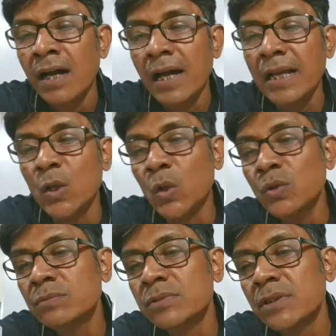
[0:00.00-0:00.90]

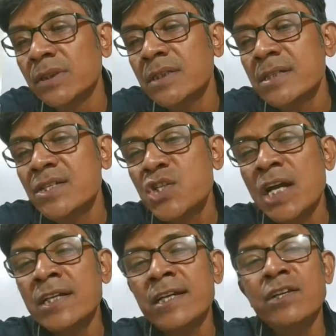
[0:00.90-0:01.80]
Hello.
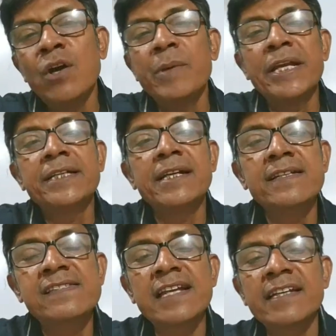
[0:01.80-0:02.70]
Ternary operator
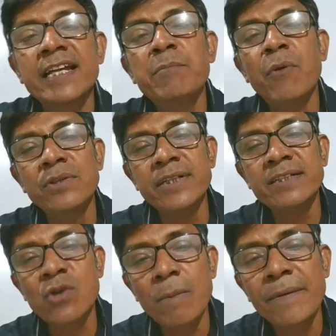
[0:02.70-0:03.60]
is an important
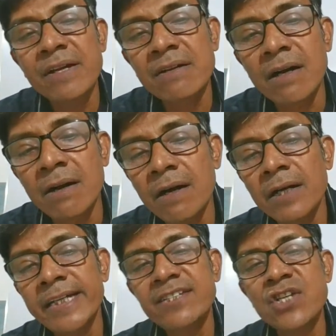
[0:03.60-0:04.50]
topic
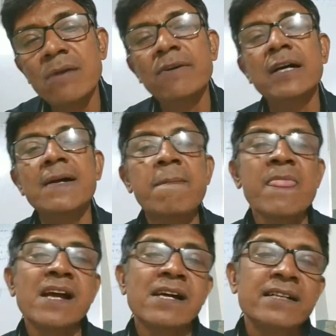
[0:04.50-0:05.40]
in Java.
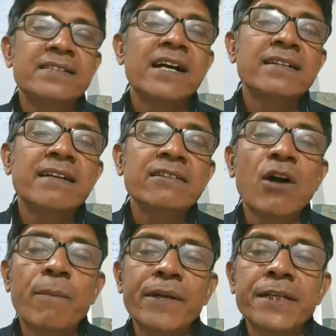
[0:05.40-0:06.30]
Ternary
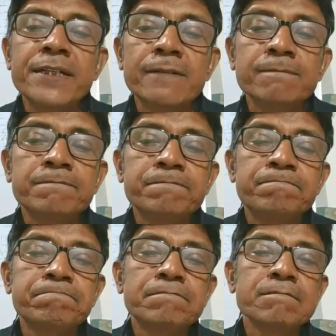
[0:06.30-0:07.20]
operator.
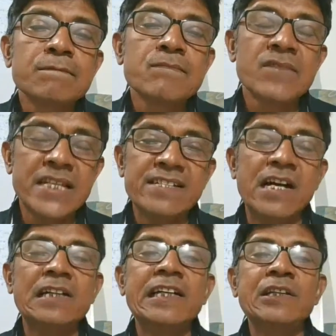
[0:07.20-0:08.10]

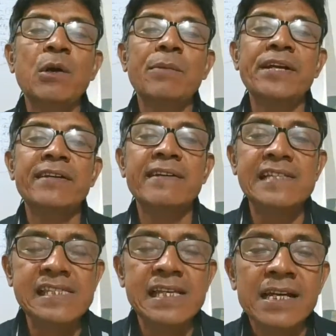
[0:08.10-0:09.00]
Ternary operator
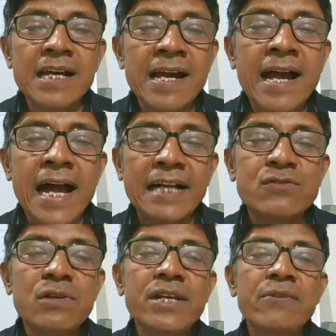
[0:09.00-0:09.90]
is
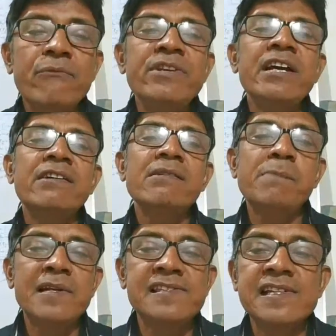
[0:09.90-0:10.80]
actually we are
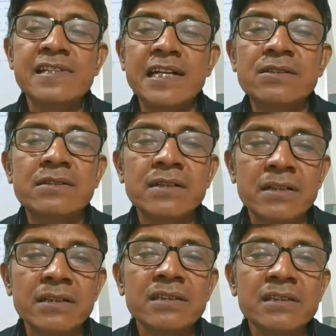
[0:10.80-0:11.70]
replacing that
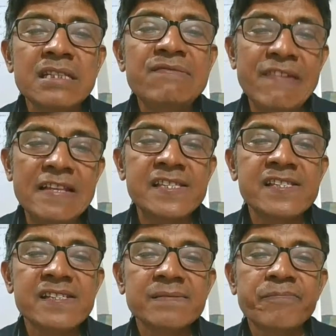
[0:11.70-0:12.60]
if else.